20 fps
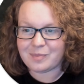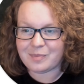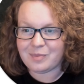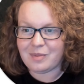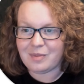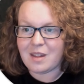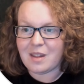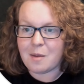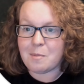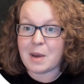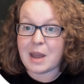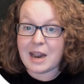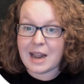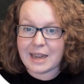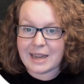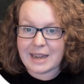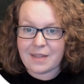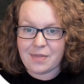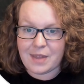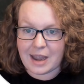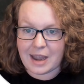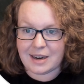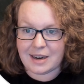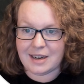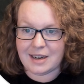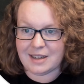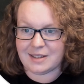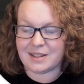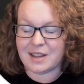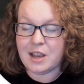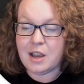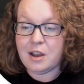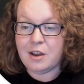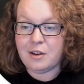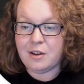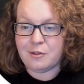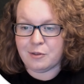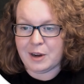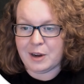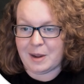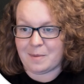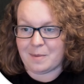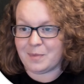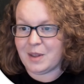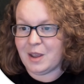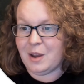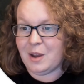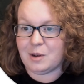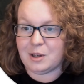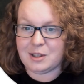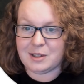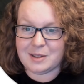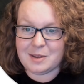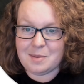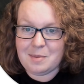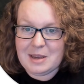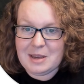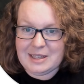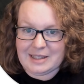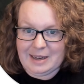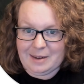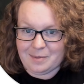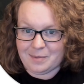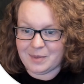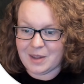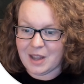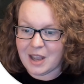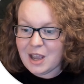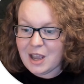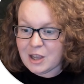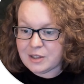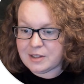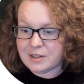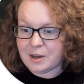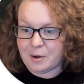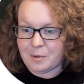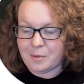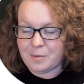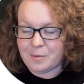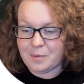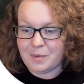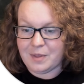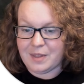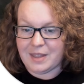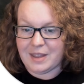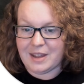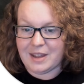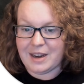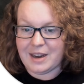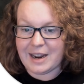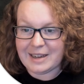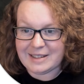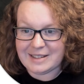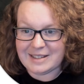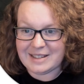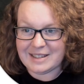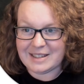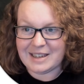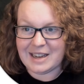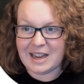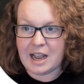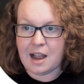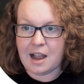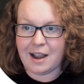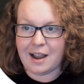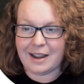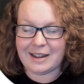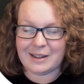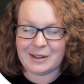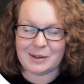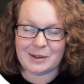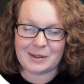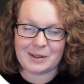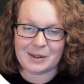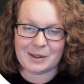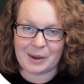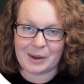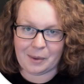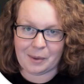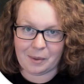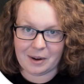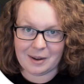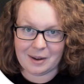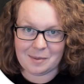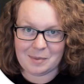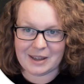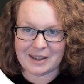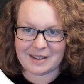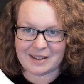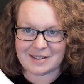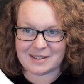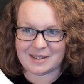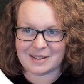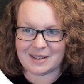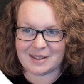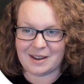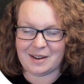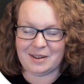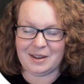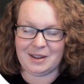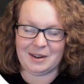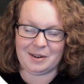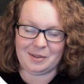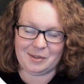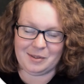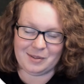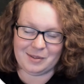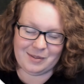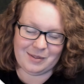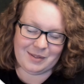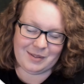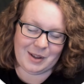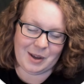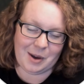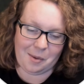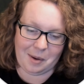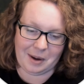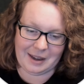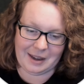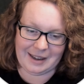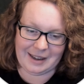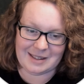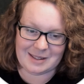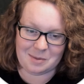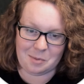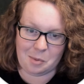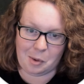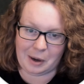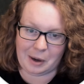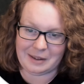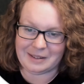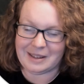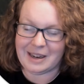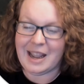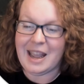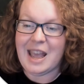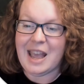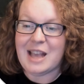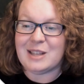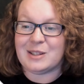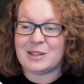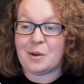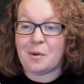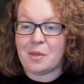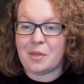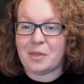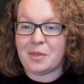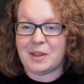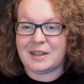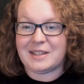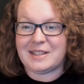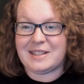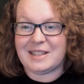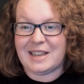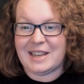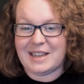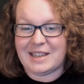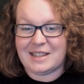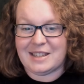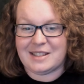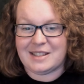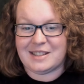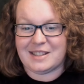but again, that is free, which is amazing. So next, I included the Cowork because, co-working is important. So this is